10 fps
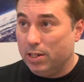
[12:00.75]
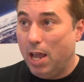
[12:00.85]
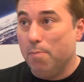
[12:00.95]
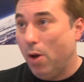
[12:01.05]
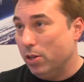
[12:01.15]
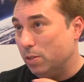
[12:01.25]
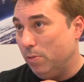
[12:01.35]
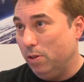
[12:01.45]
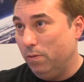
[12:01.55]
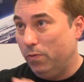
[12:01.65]
game
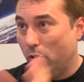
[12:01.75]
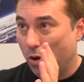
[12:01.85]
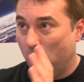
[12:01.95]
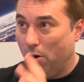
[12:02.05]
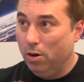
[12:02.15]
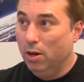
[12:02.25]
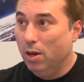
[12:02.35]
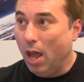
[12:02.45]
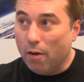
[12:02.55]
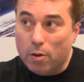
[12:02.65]
possible for
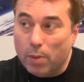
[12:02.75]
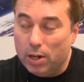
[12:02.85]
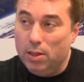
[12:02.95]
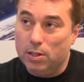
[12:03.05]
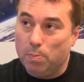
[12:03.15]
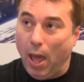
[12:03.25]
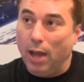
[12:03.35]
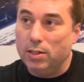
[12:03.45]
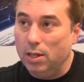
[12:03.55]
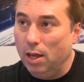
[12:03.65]
everybody that's
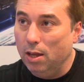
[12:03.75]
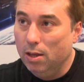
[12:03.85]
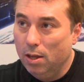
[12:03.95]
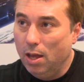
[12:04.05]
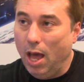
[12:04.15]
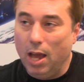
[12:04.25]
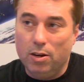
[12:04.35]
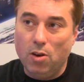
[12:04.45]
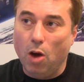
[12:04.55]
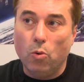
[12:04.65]
backed it,
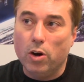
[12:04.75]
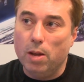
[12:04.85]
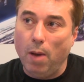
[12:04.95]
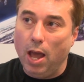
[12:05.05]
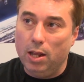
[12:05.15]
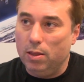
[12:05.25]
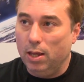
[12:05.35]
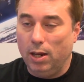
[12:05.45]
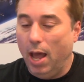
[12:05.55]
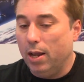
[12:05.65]
and not worry about
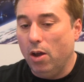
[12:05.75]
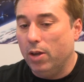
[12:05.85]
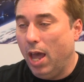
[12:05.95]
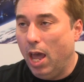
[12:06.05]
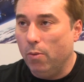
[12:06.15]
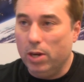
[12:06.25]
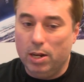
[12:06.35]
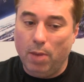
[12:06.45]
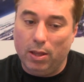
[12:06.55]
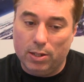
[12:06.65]
anything like, okay, we need
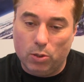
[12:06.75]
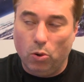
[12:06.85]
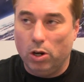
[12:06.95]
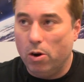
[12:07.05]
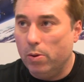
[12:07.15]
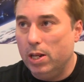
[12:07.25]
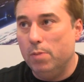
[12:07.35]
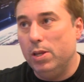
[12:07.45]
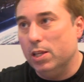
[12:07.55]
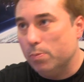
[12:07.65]
to make this quarter, or we need to
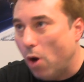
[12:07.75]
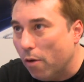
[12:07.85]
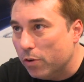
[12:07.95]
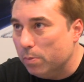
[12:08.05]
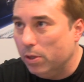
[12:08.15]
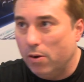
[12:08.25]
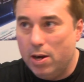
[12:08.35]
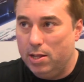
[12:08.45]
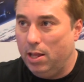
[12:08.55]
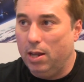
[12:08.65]
be this profitable, or
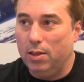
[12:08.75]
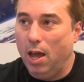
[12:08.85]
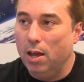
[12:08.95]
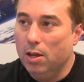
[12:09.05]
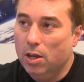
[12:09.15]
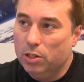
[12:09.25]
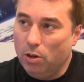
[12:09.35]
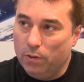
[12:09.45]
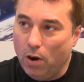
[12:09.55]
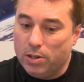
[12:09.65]
anything like that. So
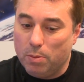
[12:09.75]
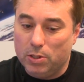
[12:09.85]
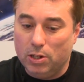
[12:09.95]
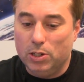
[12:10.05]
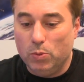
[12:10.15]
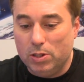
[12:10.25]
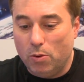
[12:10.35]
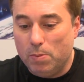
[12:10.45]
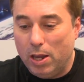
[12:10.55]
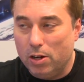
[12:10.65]
as far as I'm concerned, as long as
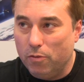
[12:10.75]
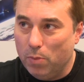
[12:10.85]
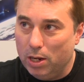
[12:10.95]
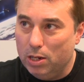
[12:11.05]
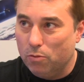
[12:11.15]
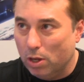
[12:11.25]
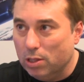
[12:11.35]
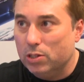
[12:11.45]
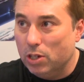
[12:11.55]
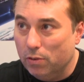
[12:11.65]
we make enough money to run
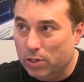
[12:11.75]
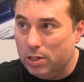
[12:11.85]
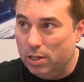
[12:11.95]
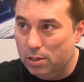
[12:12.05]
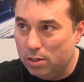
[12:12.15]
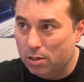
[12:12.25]
the services,